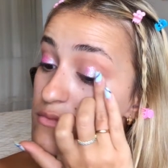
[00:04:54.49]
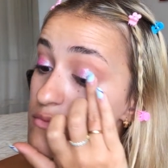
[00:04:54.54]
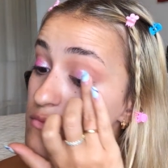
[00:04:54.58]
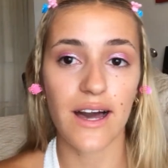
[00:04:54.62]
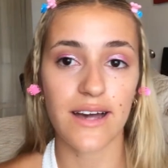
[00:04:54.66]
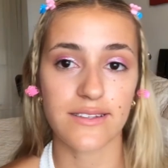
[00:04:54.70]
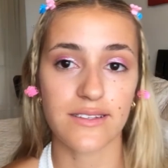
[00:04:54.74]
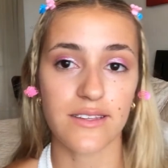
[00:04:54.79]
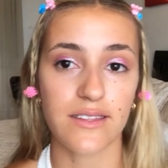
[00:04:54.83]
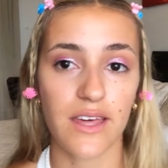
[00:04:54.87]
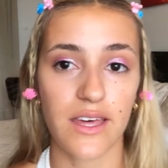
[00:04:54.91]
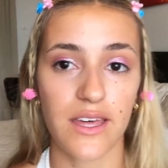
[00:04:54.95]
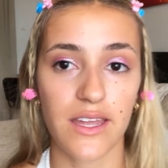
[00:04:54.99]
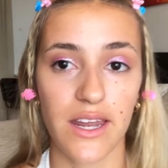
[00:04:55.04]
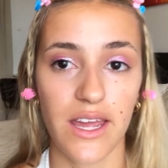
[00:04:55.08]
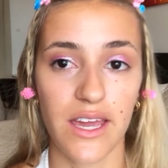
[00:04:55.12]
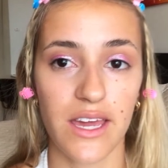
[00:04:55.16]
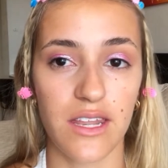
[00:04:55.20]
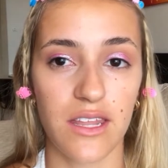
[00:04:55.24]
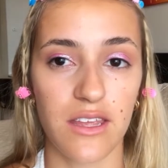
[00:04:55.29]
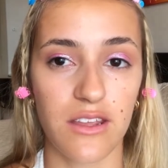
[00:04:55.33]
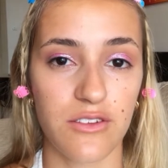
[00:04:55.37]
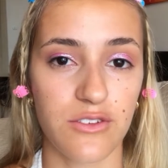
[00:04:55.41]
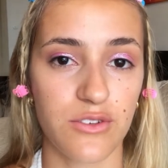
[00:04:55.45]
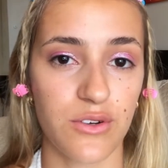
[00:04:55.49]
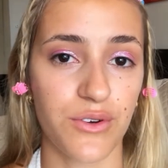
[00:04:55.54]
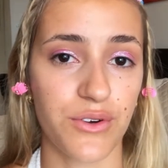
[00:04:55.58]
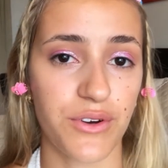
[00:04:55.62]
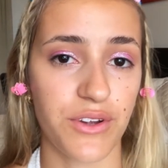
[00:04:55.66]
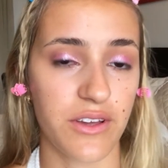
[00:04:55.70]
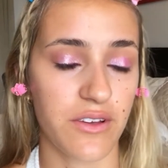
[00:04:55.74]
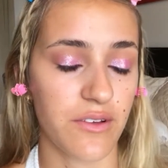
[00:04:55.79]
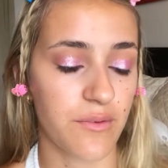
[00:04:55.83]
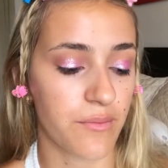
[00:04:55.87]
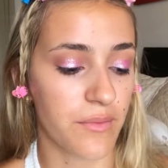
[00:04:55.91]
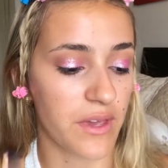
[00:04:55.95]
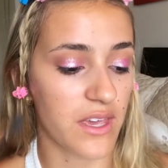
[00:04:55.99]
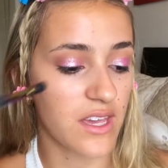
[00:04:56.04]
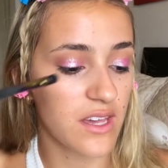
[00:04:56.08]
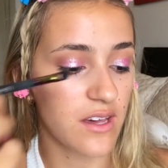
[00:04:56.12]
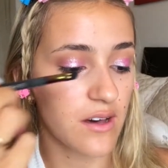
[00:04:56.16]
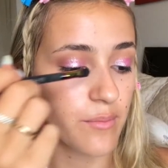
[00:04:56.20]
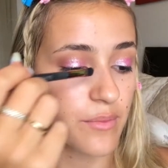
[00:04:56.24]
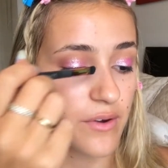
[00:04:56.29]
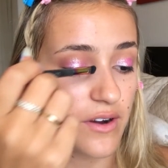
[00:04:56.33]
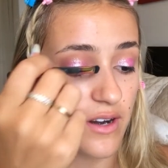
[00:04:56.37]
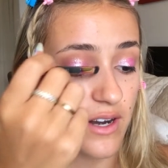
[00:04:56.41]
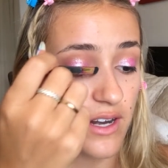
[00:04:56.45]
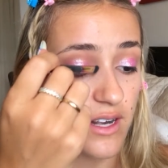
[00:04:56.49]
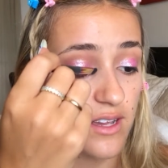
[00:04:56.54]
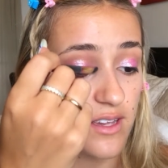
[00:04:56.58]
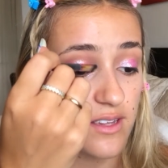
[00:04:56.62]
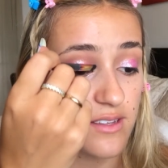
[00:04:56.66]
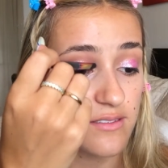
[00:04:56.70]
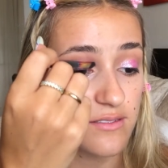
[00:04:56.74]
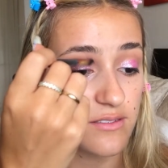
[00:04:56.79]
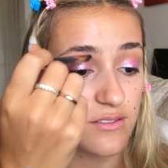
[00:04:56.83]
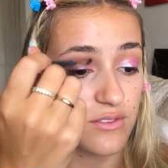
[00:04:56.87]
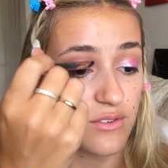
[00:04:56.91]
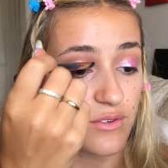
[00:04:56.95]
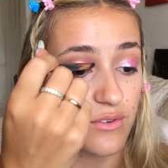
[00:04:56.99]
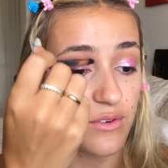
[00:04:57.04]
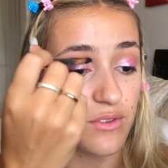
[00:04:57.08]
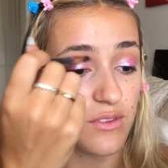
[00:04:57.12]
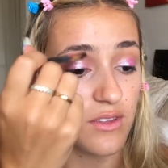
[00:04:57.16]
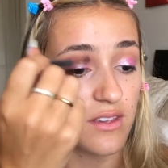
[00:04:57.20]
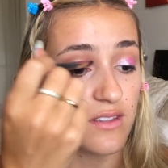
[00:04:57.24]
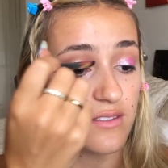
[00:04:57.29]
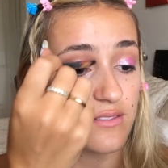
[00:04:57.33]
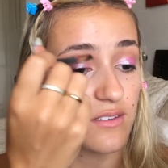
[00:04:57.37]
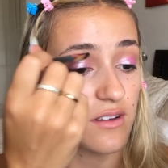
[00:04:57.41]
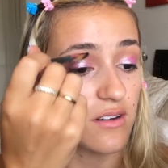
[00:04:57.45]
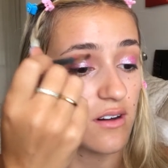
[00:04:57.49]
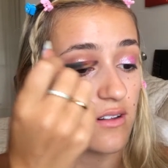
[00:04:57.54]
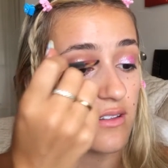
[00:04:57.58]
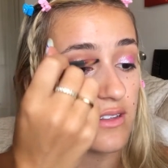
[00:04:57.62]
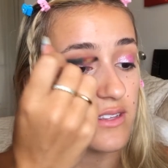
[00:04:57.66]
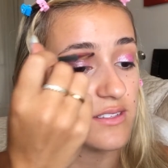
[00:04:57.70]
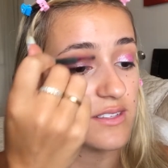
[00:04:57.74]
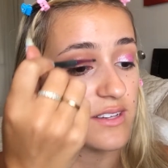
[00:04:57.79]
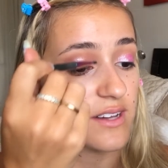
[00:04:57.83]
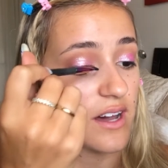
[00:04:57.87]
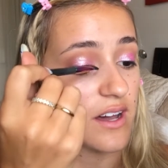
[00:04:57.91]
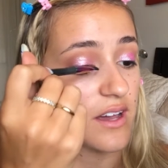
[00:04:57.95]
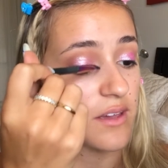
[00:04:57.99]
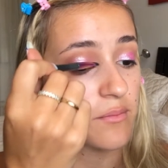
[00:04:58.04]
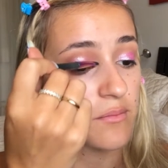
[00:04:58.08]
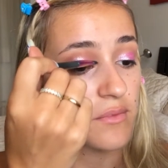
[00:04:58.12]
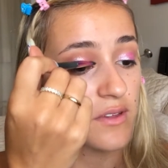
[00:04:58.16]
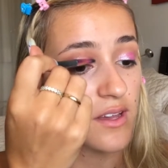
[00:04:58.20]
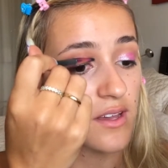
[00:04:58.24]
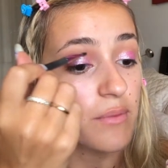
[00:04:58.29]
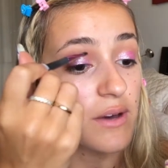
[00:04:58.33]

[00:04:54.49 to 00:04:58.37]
I see that editorial makeup artists do this all the time,